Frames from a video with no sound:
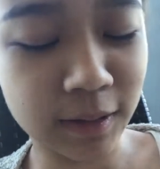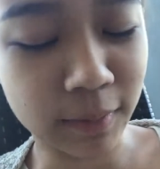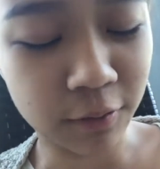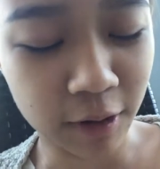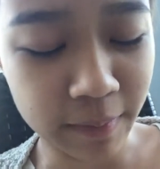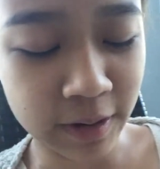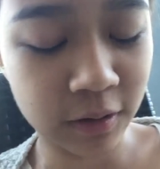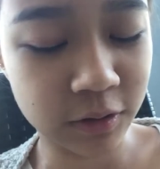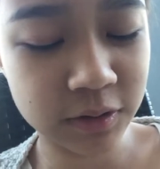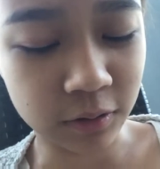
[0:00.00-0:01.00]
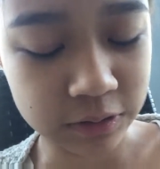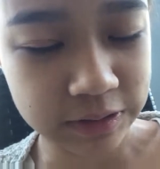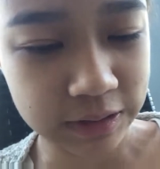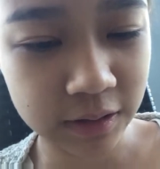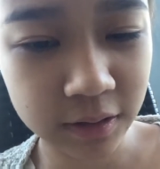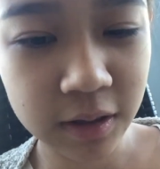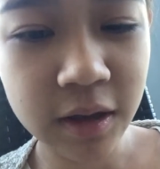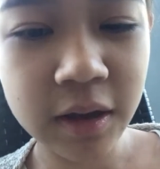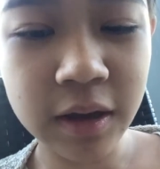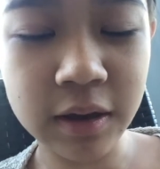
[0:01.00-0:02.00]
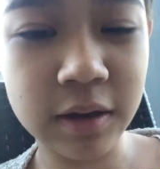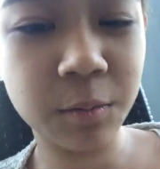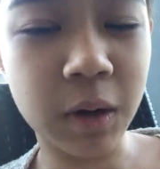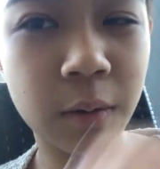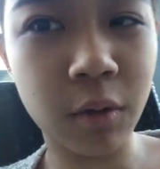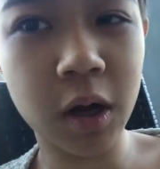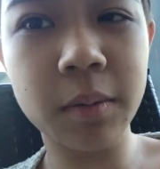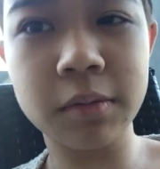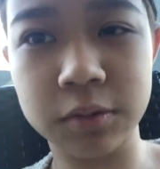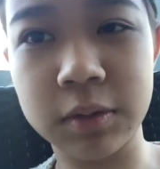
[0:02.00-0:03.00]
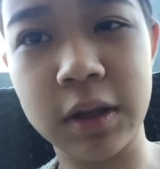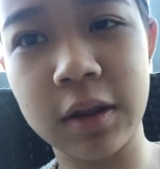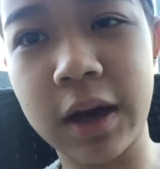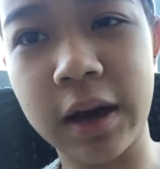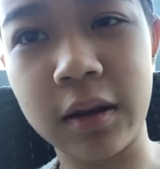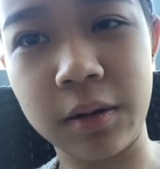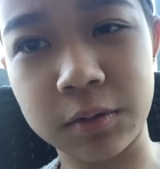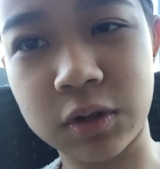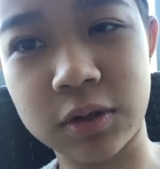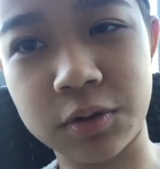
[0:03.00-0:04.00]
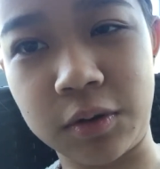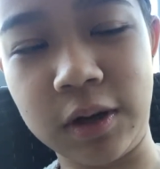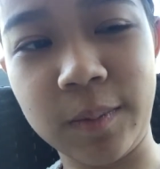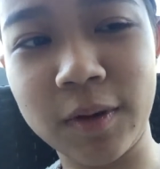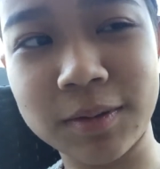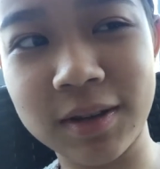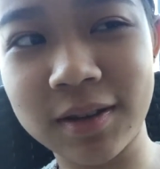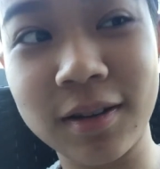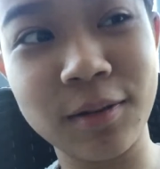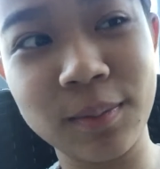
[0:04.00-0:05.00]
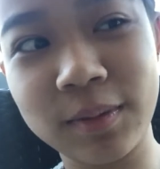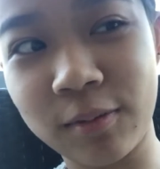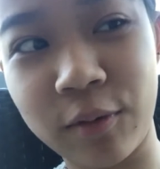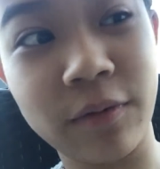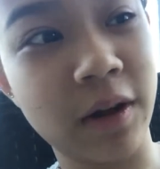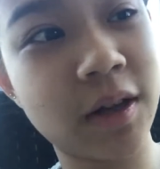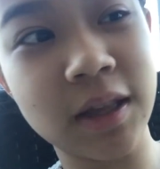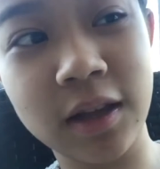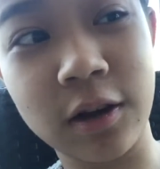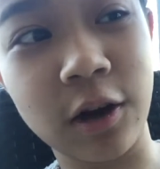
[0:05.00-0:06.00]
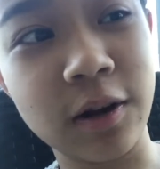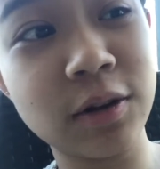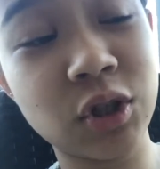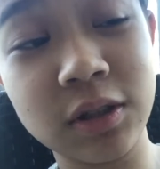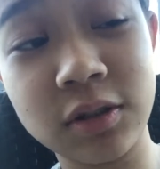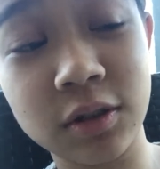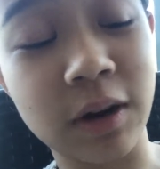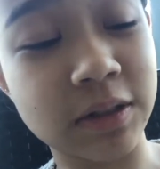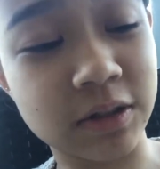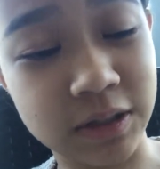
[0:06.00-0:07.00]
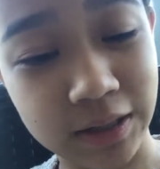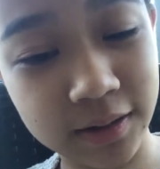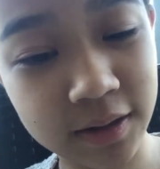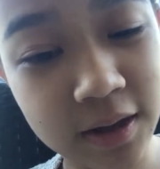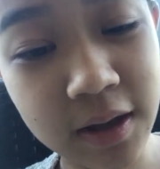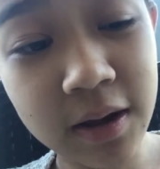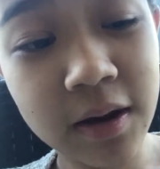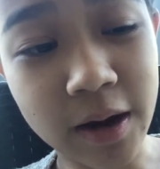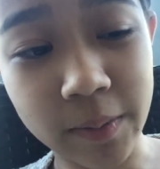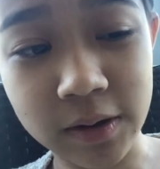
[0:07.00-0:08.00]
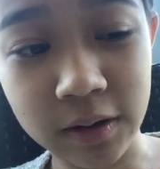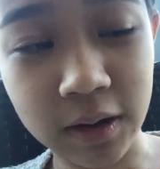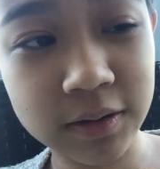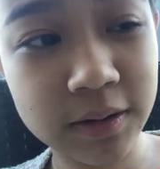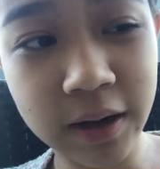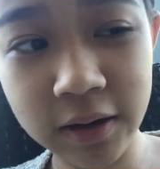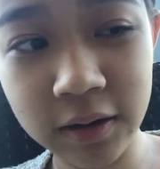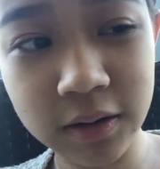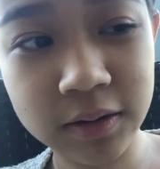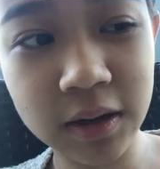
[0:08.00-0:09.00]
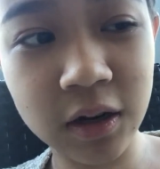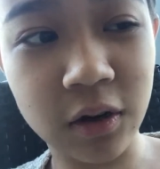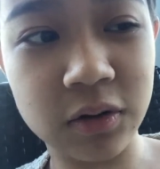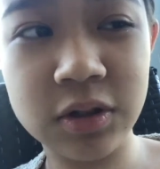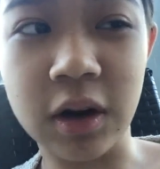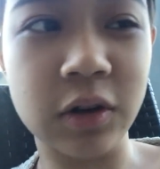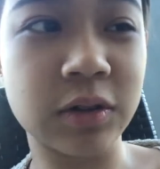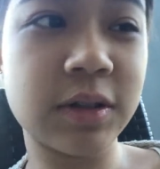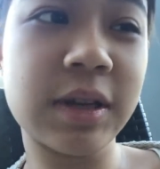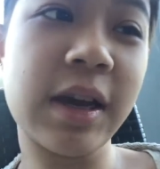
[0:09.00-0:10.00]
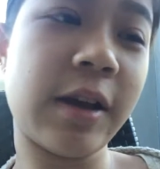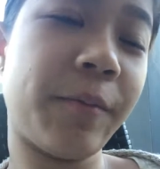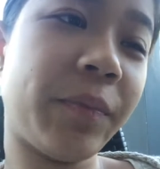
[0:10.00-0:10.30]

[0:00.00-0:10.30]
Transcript: that my grandma had lost all her teeth. And when I woke up, I was really glad that was just a dream. I was like, oh, well, fuck, thank God, she still has her teeth. I mean, isn't that a good start to the day?